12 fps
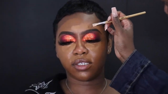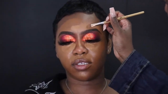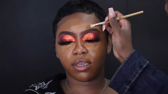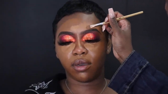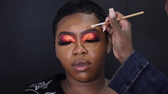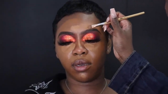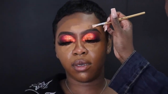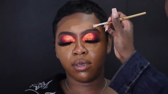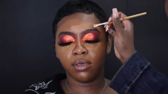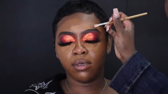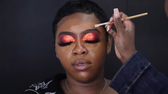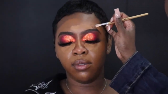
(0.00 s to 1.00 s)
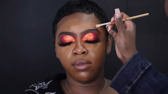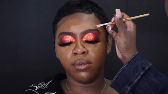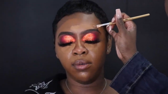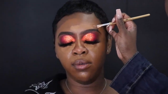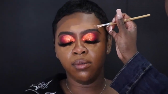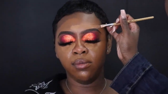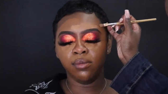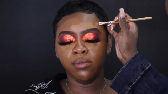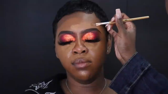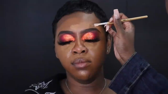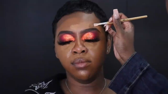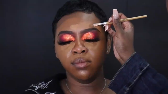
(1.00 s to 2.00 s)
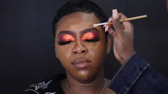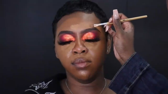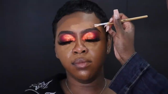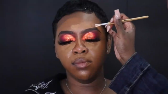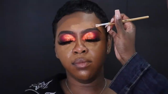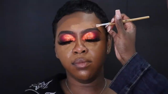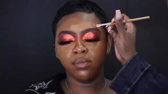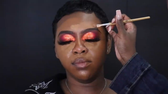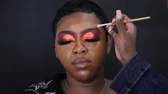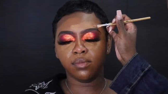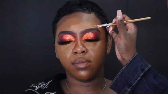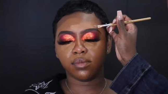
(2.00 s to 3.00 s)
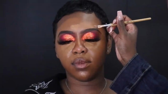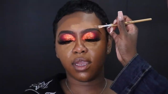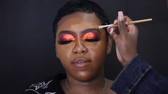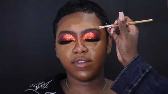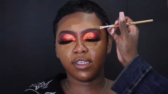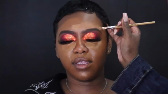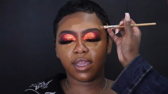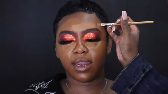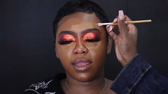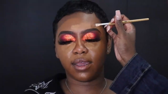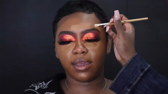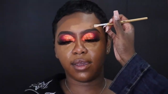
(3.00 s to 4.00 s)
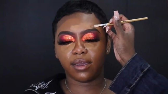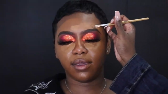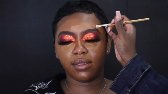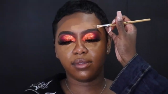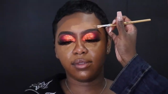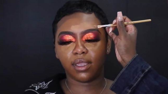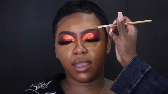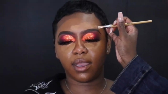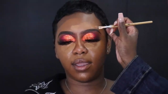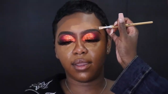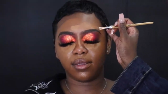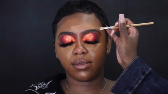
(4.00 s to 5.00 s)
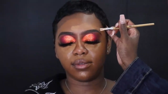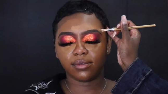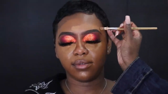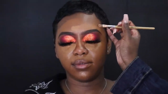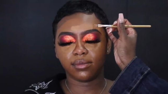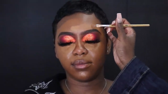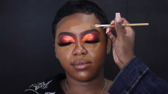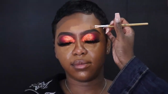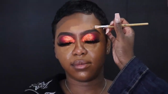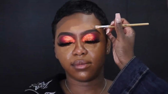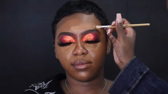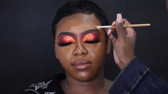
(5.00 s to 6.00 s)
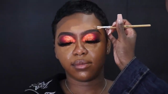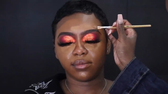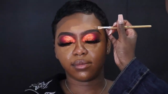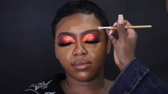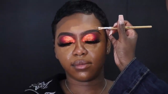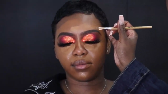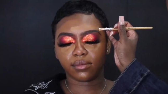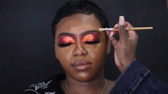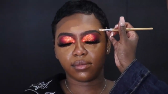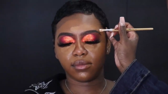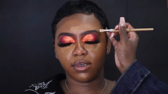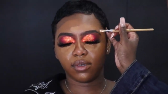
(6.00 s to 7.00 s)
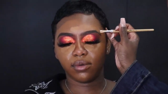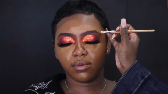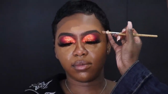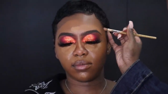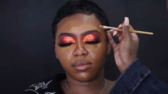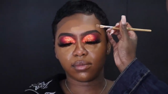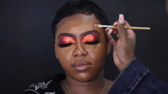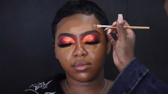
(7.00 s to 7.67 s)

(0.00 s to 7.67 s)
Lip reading: Nobody speaks.